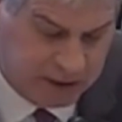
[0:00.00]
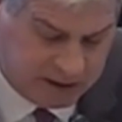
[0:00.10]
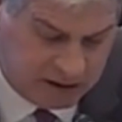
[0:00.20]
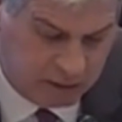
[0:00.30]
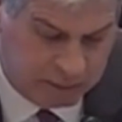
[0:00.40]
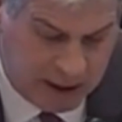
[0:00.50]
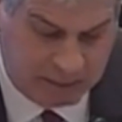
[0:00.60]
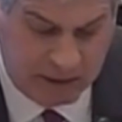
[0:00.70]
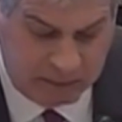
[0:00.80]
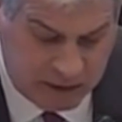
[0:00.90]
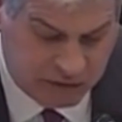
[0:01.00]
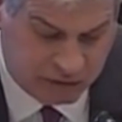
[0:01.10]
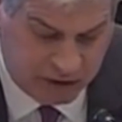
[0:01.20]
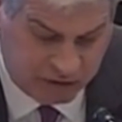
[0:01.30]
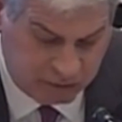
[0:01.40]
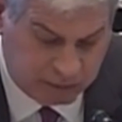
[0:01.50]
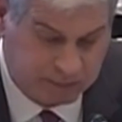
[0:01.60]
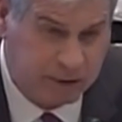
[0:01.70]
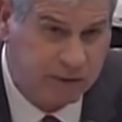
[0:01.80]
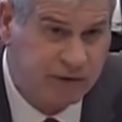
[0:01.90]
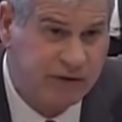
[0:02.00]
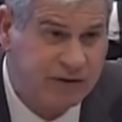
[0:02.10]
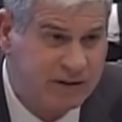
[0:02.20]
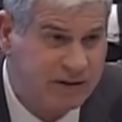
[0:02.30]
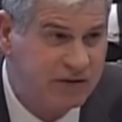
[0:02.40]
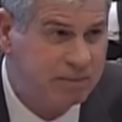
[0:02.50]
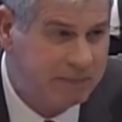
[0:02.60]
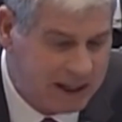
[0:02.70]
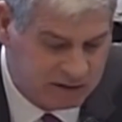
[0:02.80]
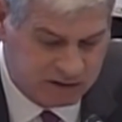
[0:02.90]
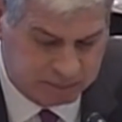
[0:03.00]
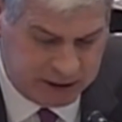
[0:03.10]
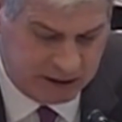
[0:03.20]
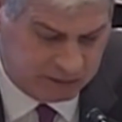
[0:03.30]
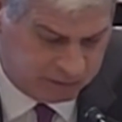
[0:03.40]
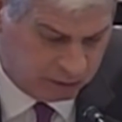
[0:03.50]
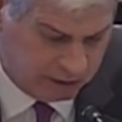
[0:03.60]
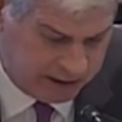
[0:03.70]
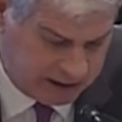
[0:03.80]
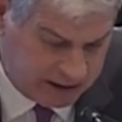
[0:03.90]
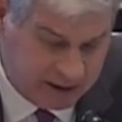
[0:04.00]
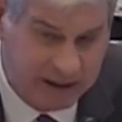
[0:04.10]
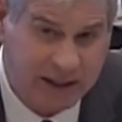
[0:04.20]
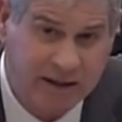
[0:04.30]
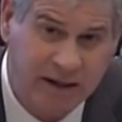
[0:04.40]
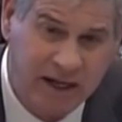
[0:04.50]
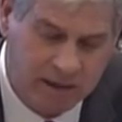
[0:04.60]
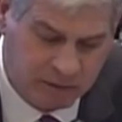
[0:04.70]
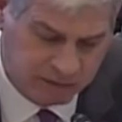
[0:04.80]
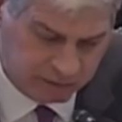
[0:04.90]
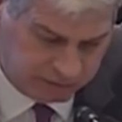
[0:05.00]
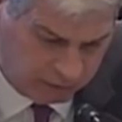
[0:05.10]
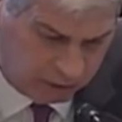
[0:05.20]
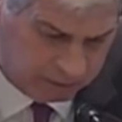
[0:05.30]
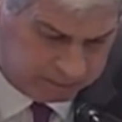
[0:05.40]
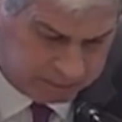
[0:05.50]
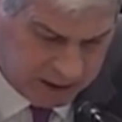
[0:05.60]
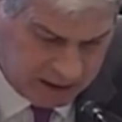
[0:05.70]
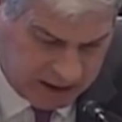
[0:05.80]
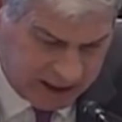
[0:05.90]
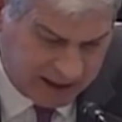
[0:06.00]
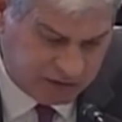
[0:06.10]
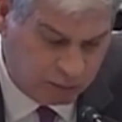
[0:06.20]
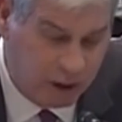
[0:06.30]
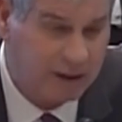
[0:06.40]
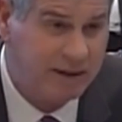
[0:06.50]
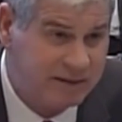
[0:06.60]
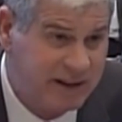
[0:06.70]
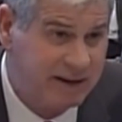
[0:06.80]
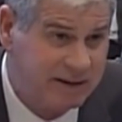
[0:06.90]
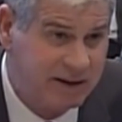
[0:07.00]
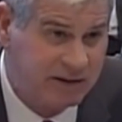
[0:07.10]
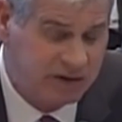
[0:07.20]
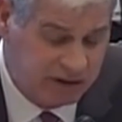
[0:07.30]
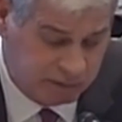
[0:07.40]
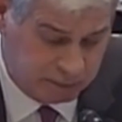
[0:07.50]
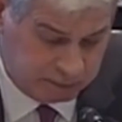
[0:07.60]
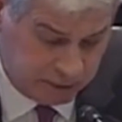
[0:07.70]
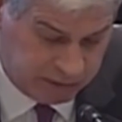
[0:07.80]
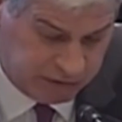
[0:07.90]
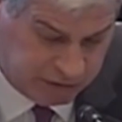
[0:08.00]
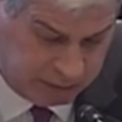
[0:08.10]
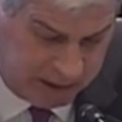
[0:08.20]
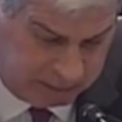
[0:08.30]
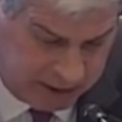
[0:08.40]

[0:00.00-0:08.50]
about the Obama administration proposals to dismantle PL-480 in the name of reform. As well-intended as these proposals may